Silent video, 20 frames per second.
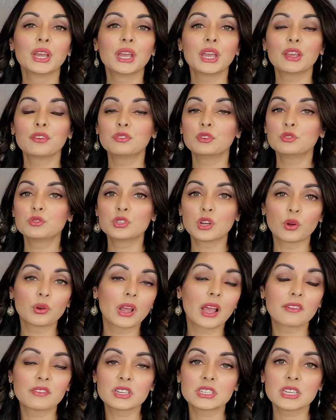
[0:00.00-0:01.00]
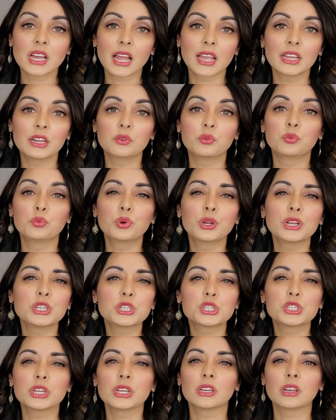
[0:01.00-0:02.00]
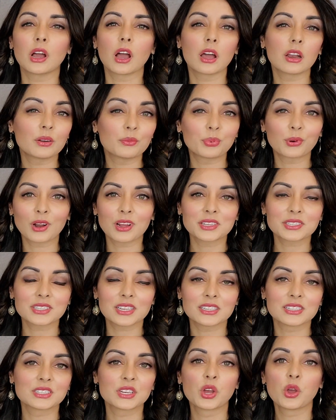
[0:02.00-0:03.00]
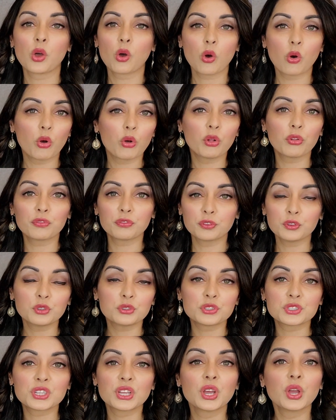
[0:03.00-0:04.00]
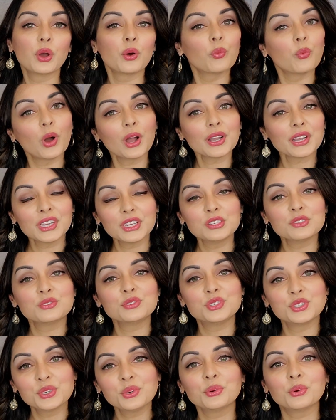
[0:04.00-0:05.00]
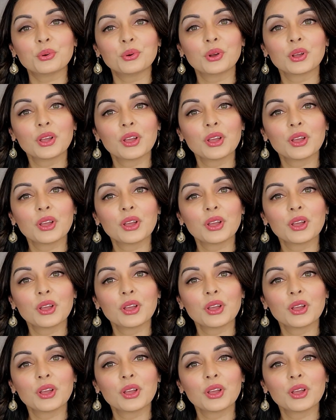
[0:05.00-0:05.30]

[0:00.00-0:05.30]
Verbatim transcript: if you don't have a diet rich in unprocessed whole foods, what can you do?